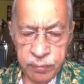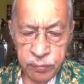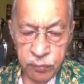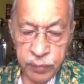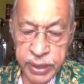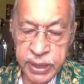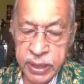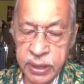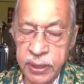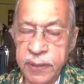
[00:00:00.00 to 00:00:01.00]

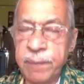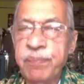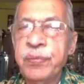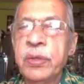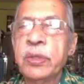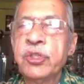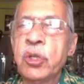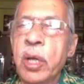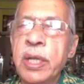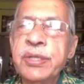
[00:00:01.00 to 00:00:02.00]
Vedic uh,
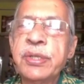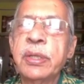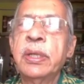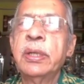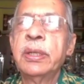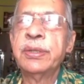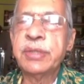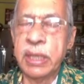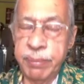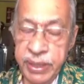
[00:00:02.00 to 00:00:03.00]
scholars
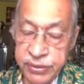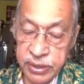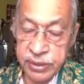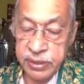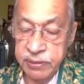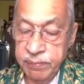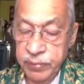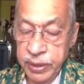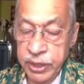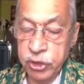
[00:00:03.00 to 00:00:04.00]
celebrations.
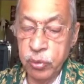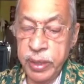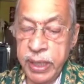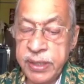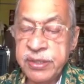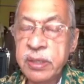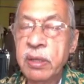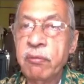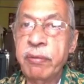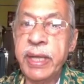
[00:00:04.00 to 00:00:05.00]
It is known as
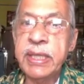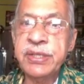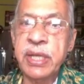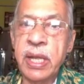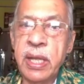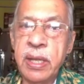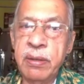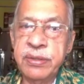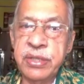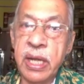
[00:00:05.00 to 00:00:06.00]
Veda
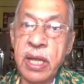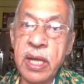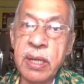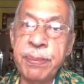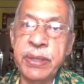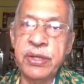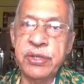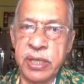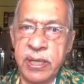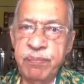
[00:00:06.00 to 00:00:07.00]
Shalaka
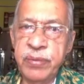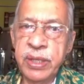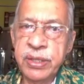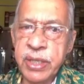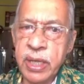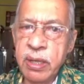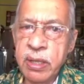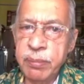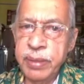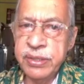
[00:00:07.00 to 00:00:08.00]
Pariksha.
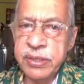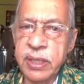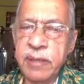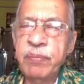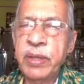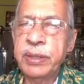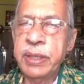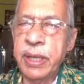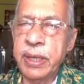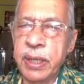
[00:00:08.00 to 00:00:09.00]
Shalaka means uh, they
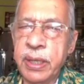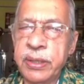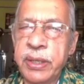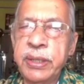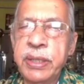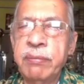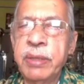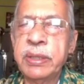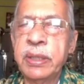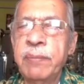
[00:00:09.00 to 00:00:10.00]
are uh, treated
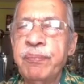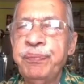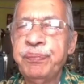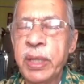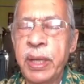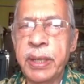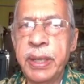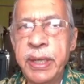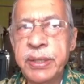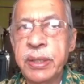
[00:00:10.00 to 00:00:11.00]
with uh, a
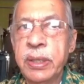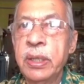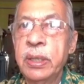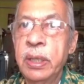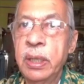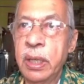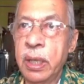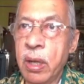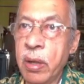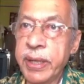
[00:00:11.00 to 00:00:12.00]
great
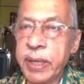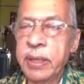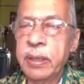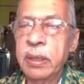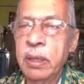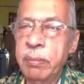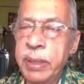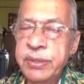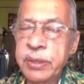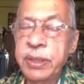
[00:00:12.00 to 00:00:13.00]
honor,
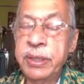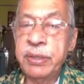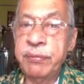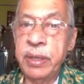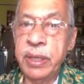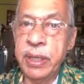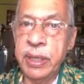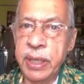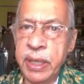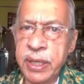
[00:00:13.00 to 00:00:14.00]
but it is a, a
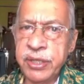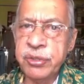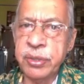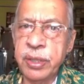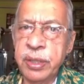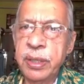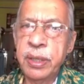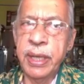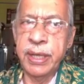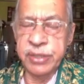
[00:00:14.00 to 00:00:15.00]
rigorous
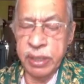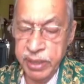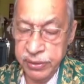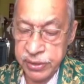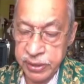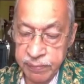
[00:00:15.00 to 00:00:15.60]
examination.